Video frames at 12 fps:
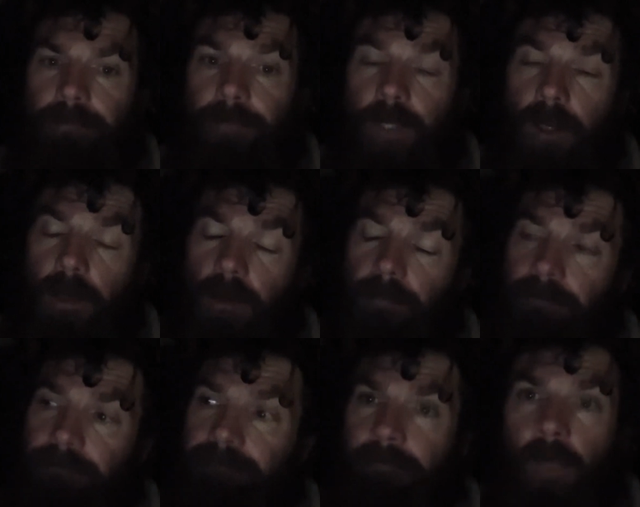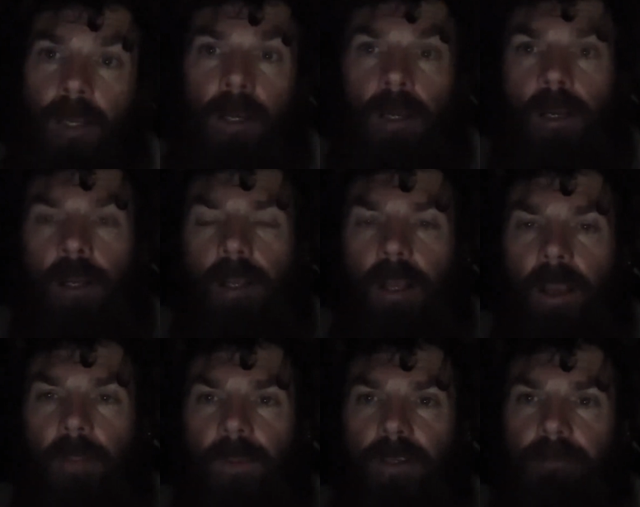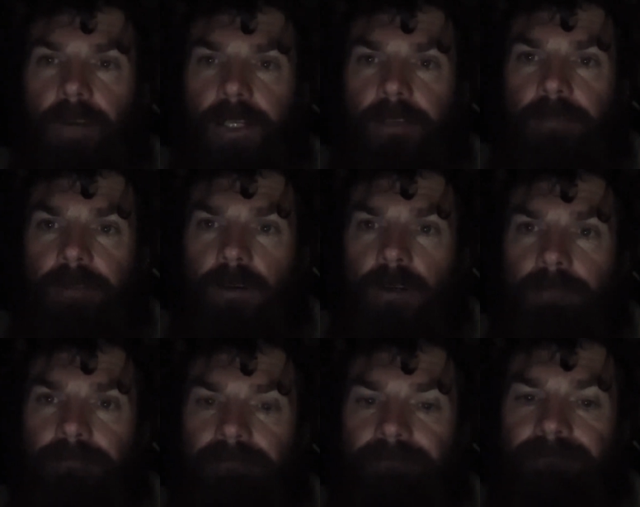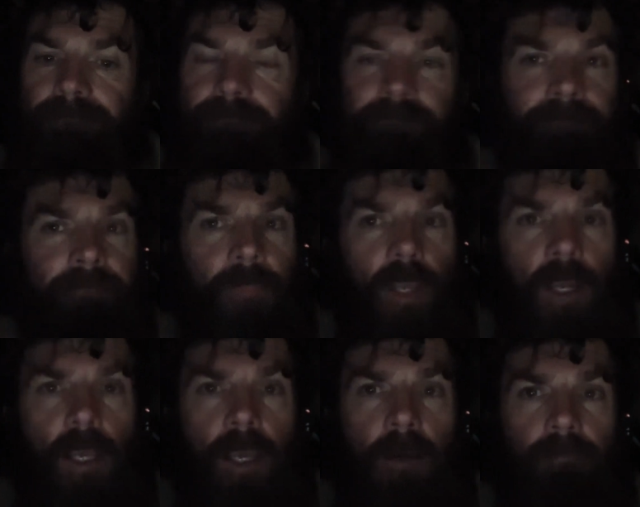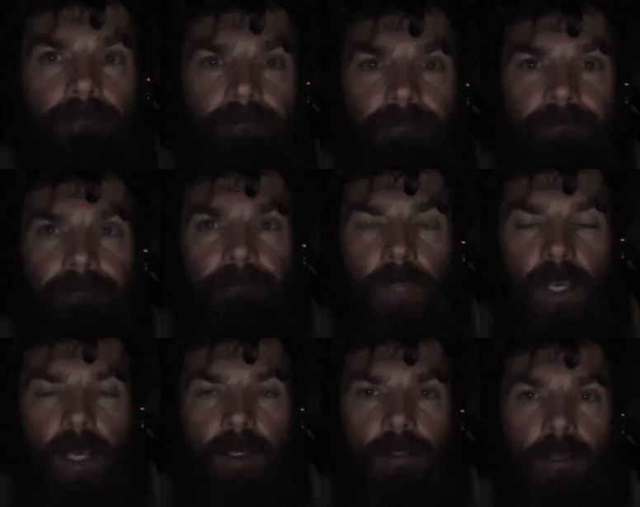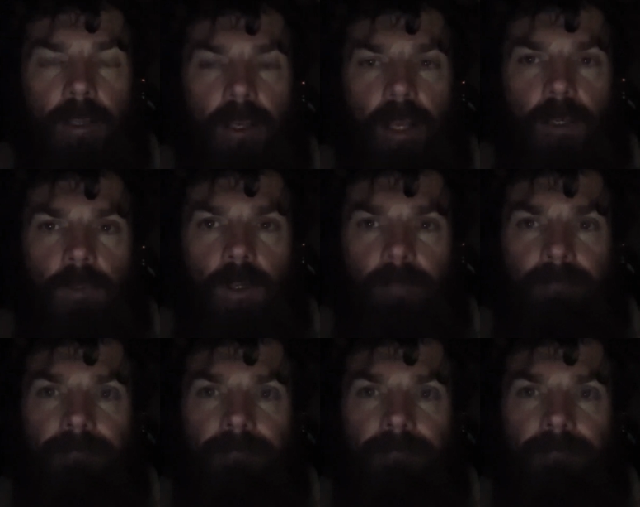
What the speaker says: So I hope there's a reason for it. Anyhow, catch us on the next one.